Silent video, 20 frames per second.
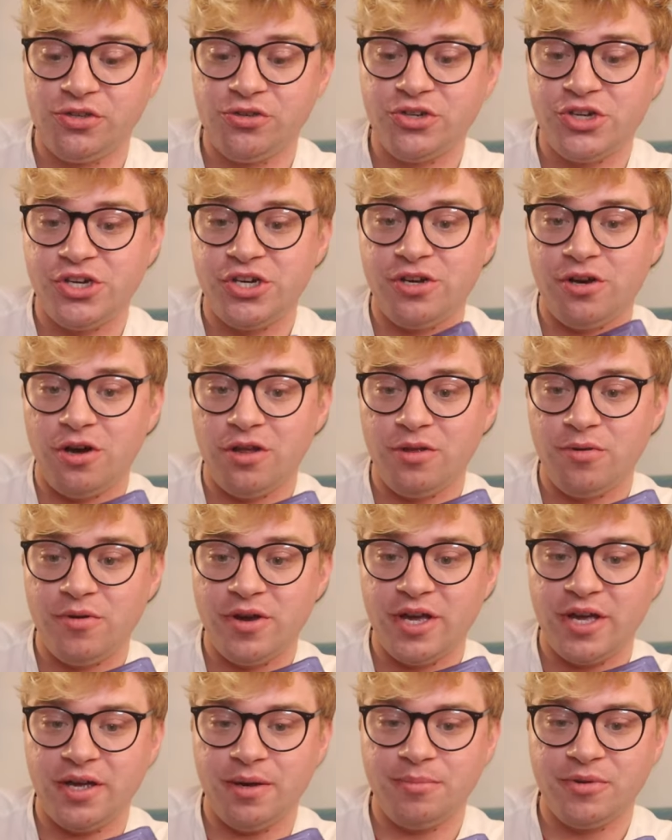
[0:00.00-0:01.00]
sushi all the
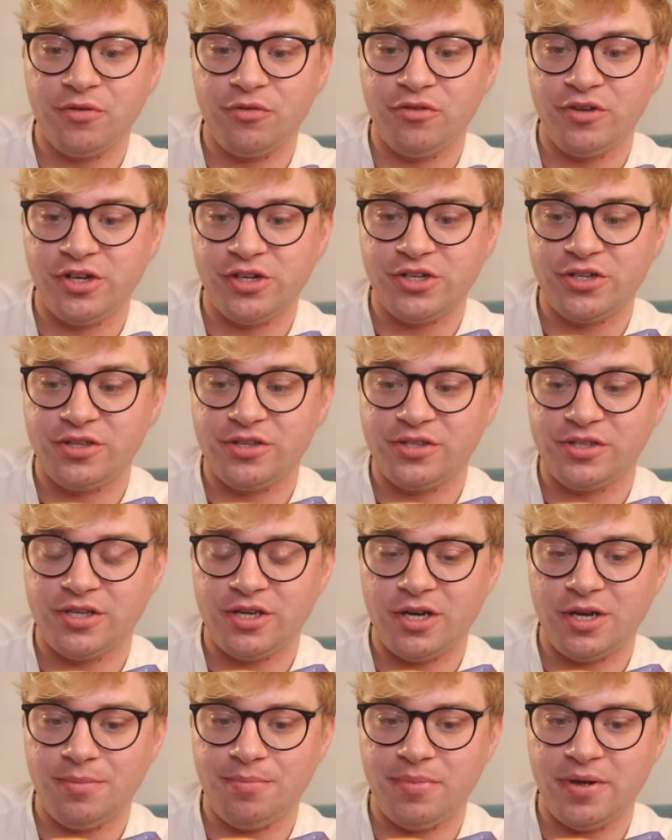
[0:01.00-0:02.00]
way. I'm gonna finish this
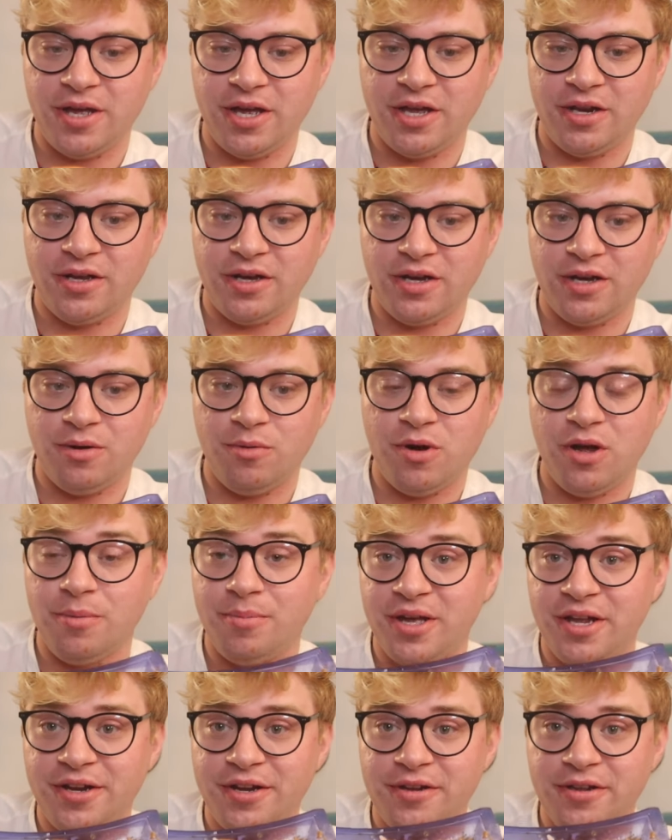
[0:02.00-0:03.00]
up and while I'm
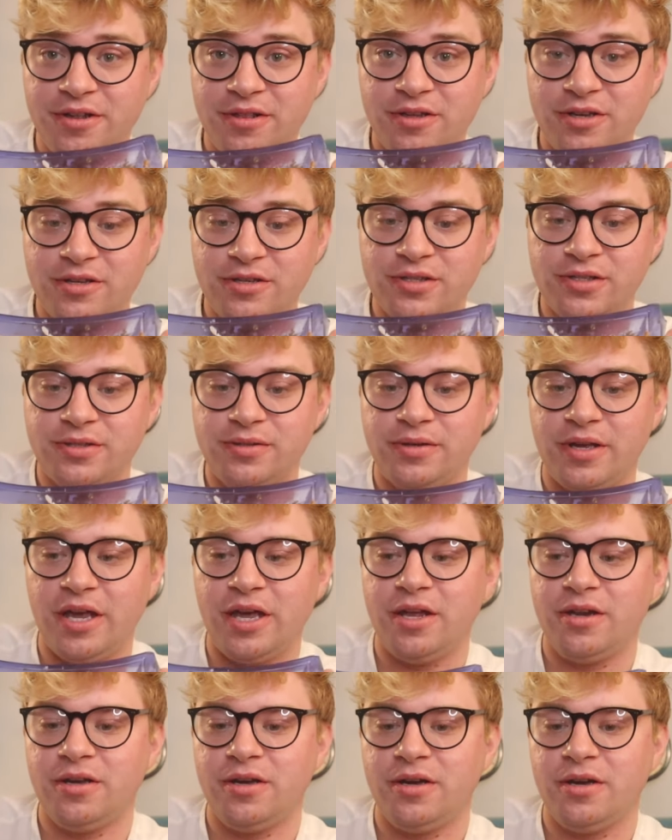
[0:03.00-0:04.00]
editing this.
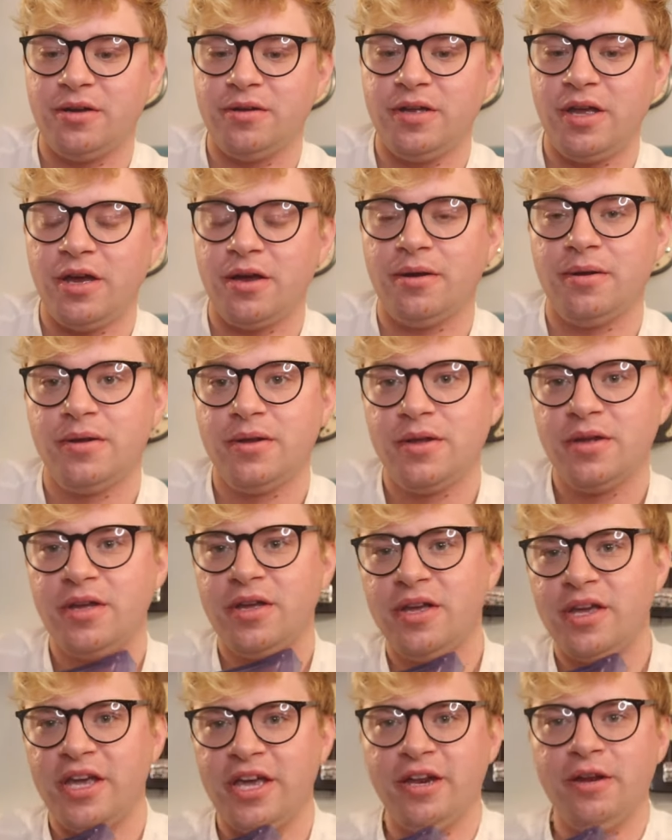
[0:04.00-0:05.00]
And yeah,
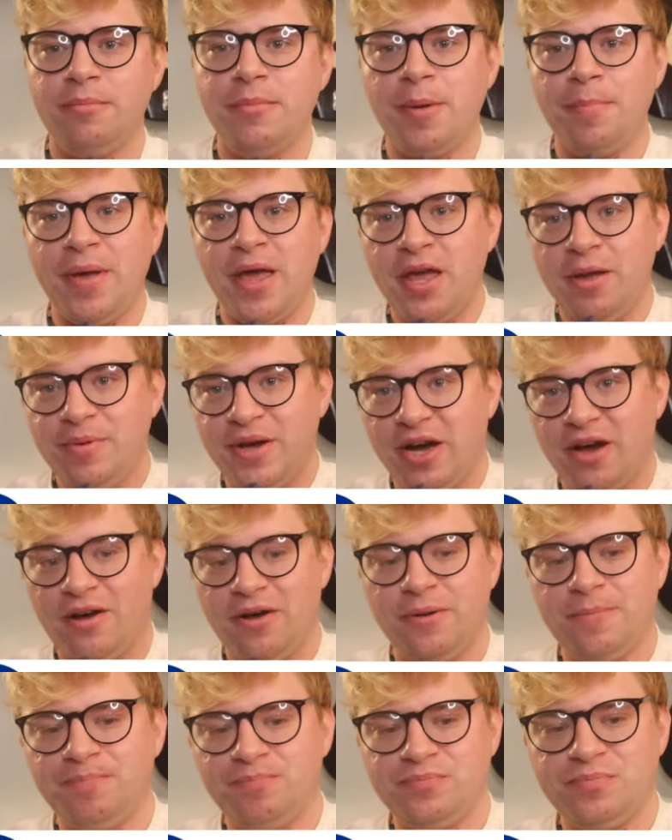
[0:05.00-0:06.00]
hit up my
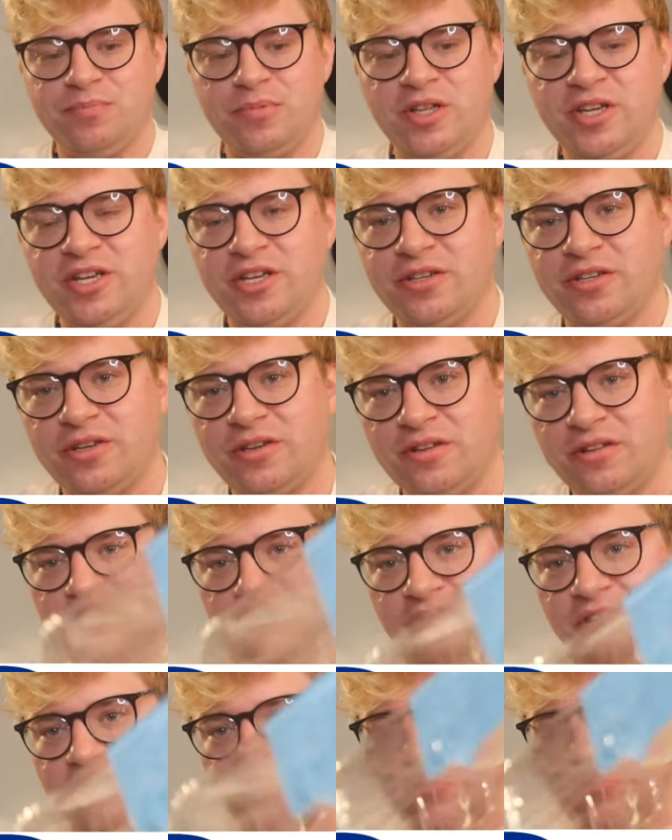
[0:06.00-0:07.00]
PayPal, please.
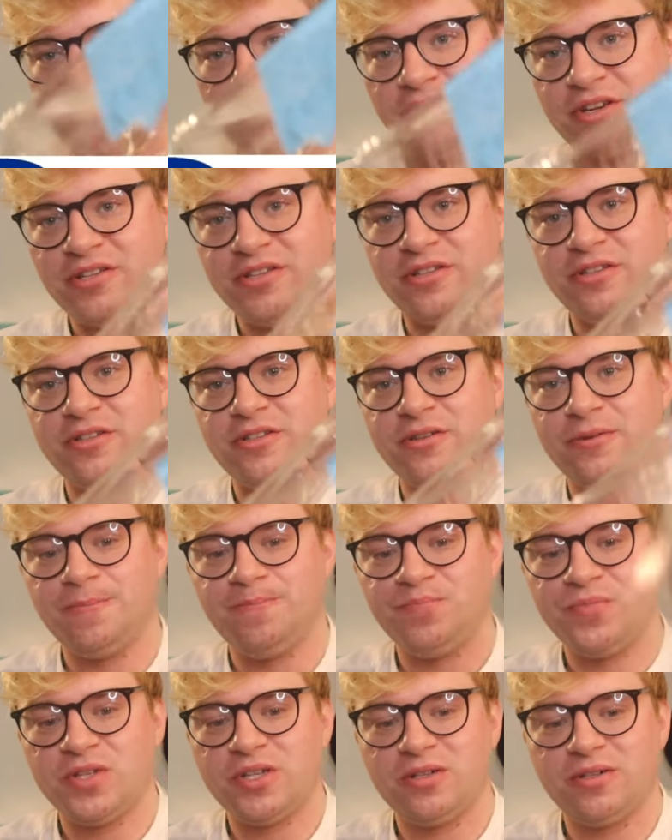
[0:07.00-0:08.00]
Look at these prices.
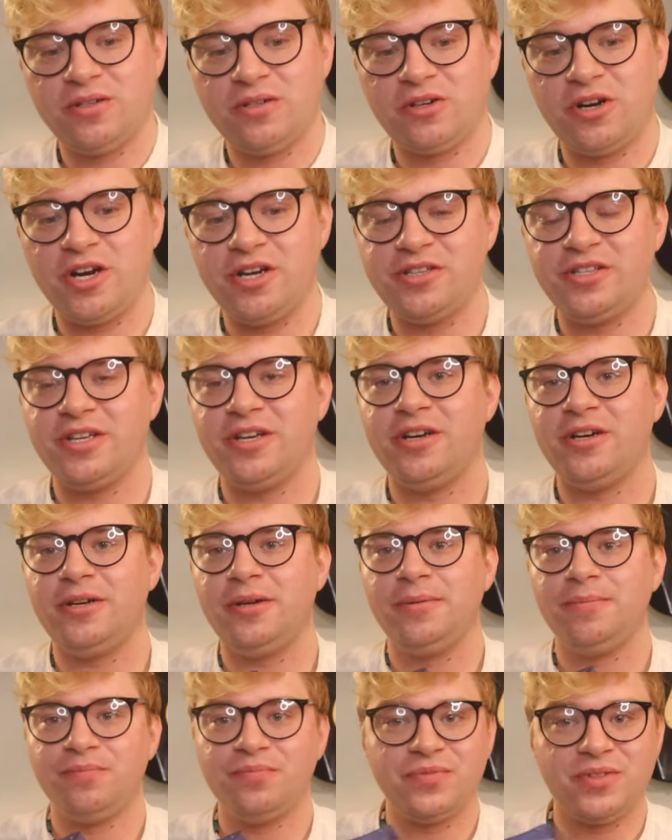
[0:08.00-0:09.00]
Crazy, huh?
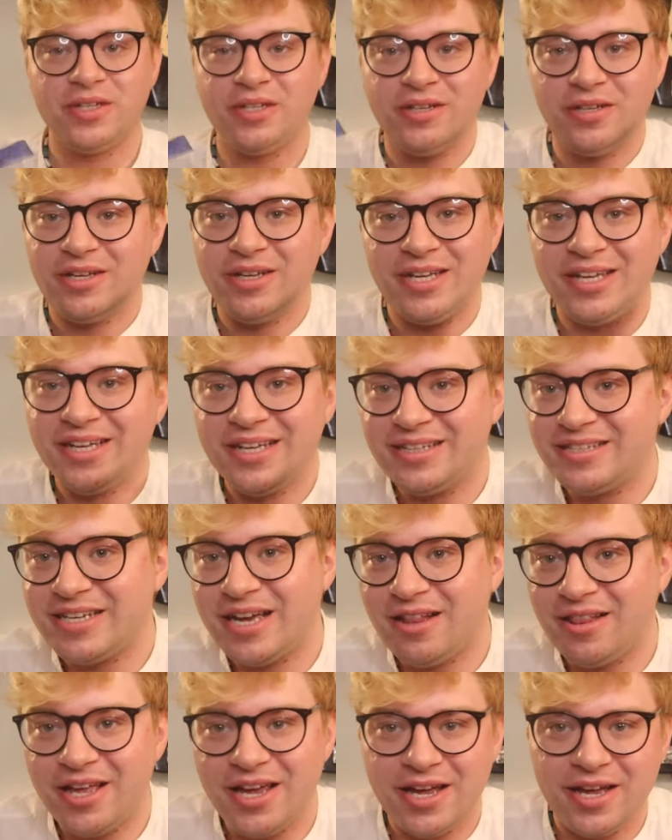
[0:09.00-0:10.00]
It's
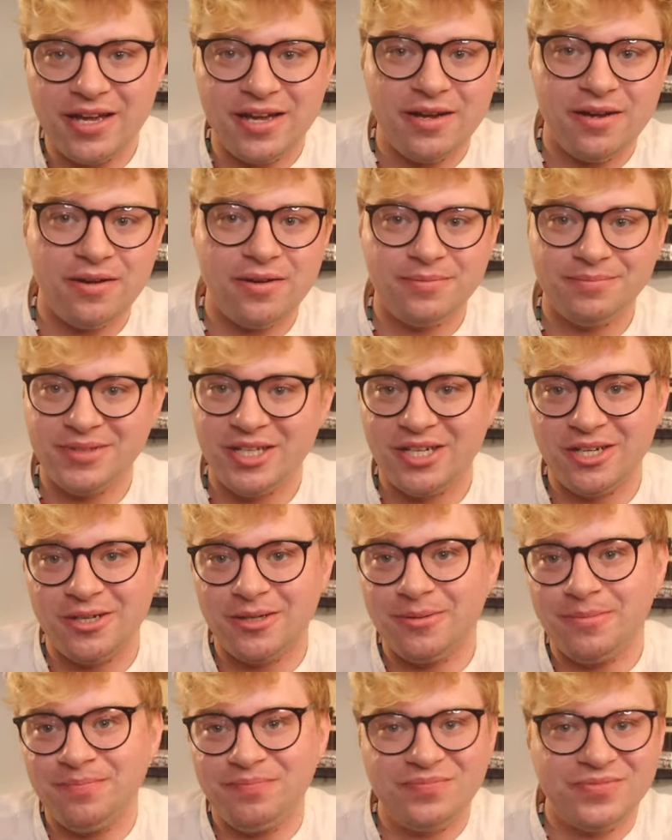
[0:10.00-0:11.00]
LA, you
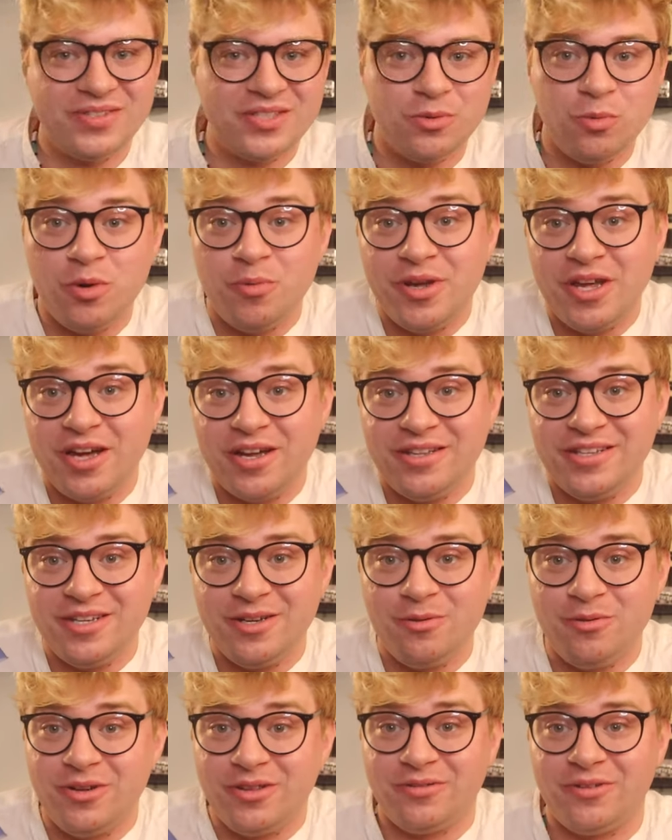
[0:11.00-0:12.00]
know? It's what we gotta
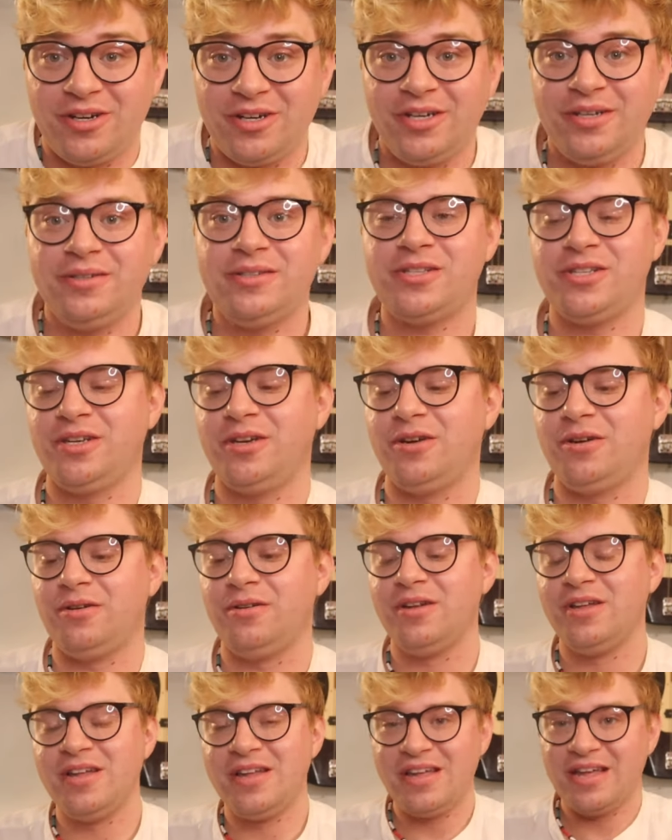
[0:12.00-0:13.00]
deal with, right? So
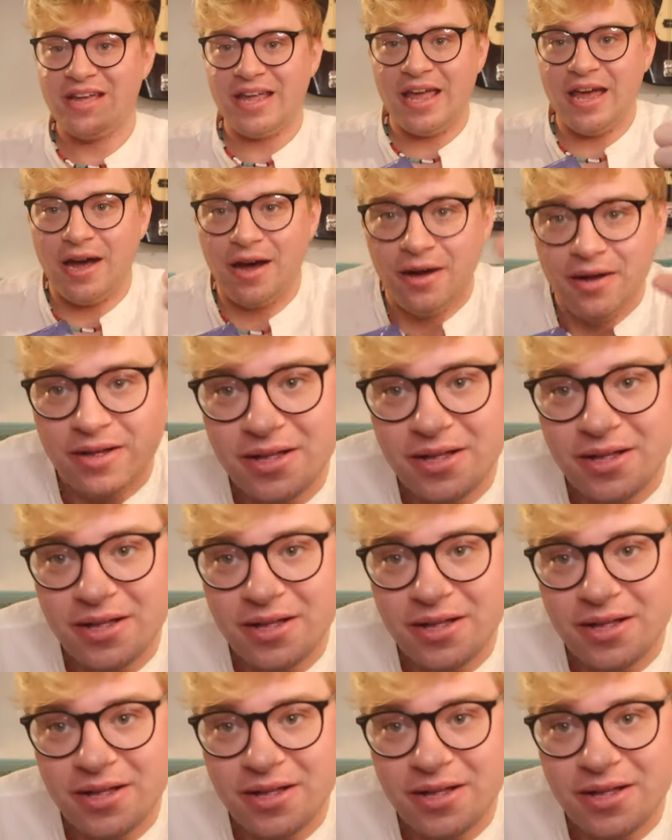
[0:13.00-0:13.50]
yeah,